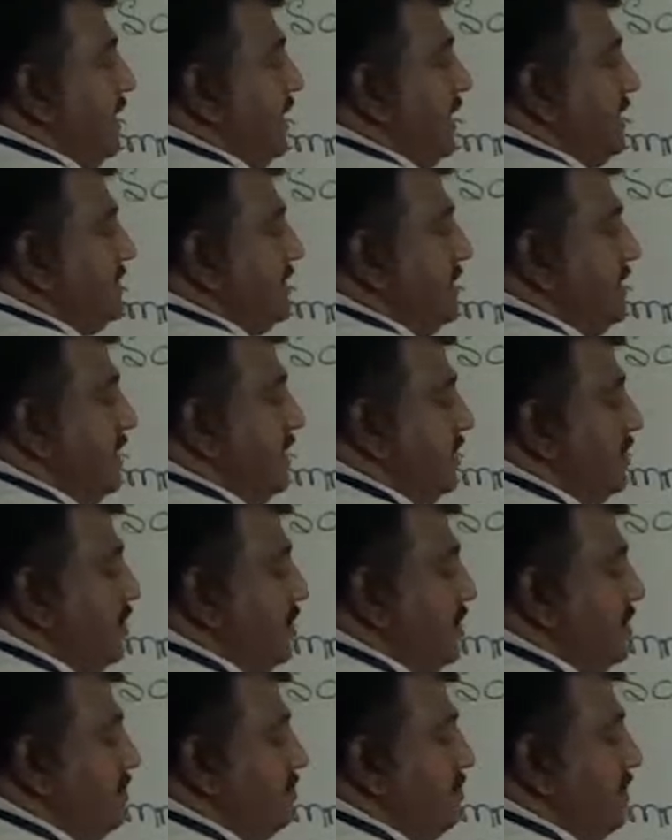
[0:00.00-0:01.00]
It's
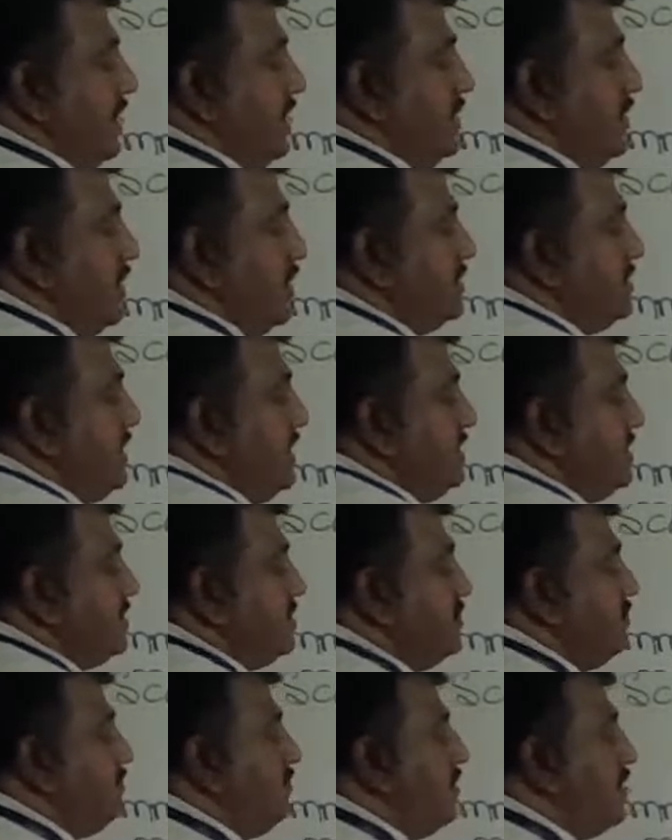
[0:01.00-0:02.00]
undergo mitosis
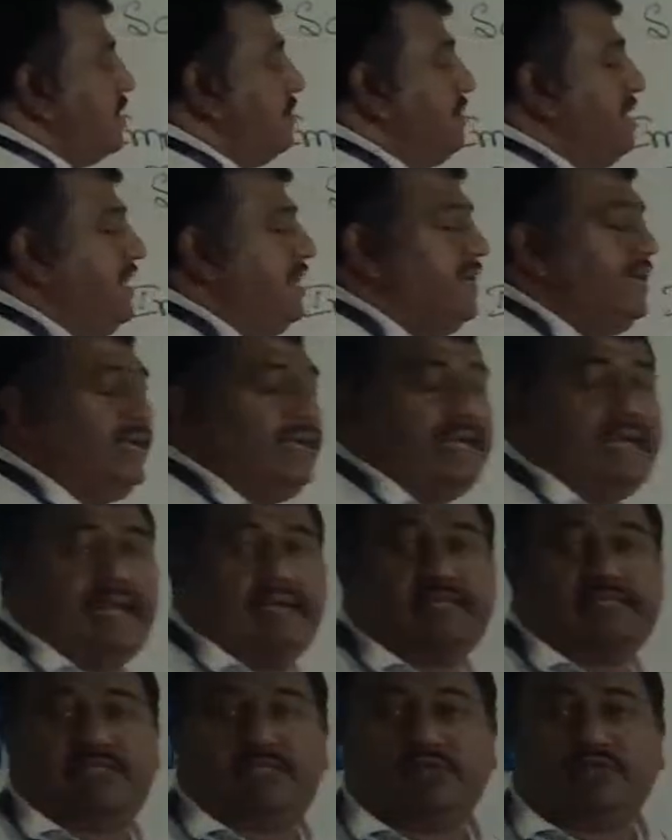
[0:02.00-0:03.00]
to form a
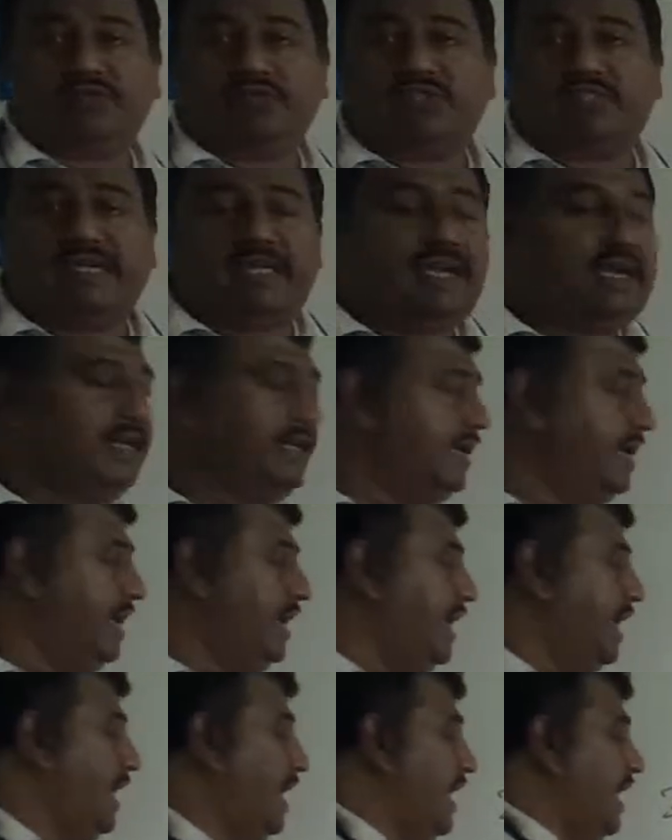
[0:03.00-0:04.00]
2-cell,
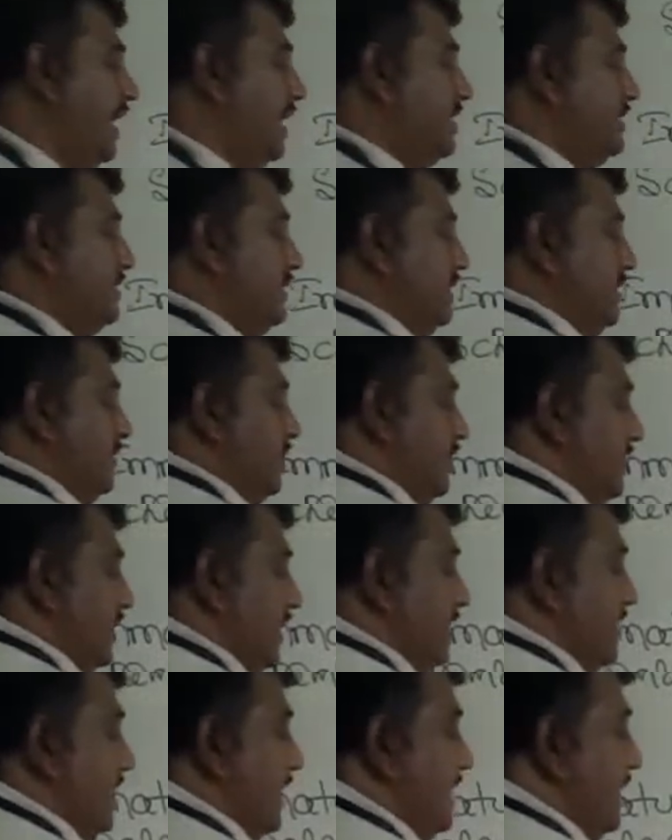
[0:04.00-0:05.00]
and
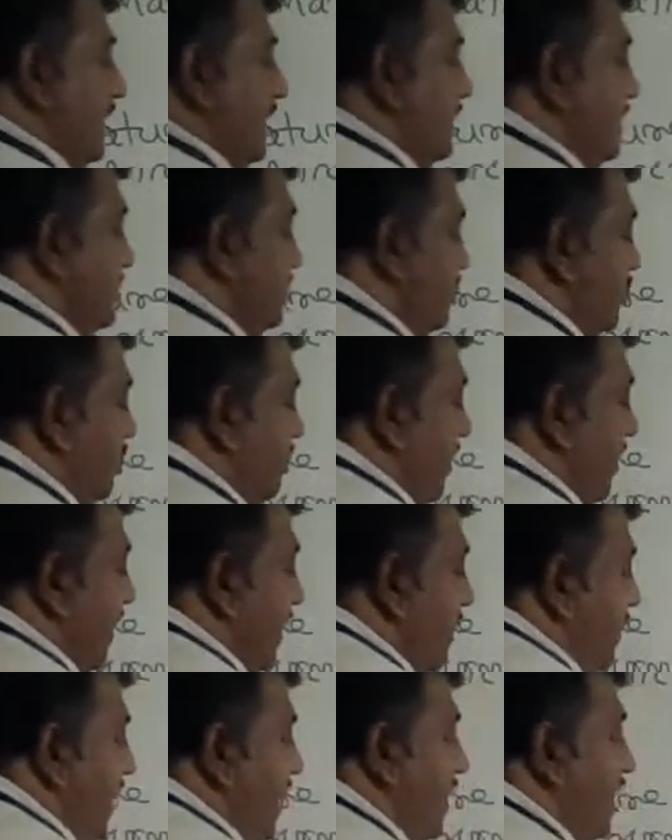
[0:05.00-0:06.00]
okay, then it is to
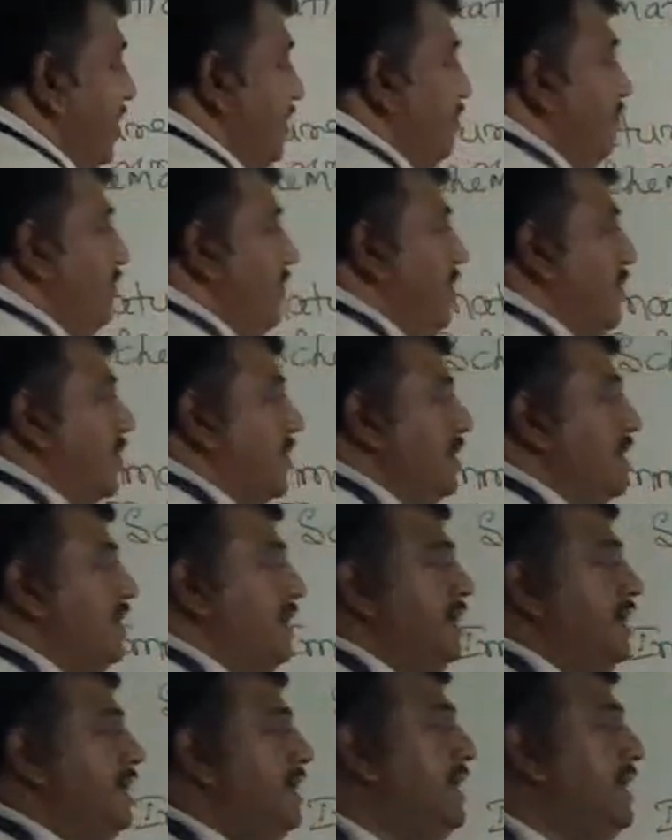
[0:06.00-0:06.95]
become a 4.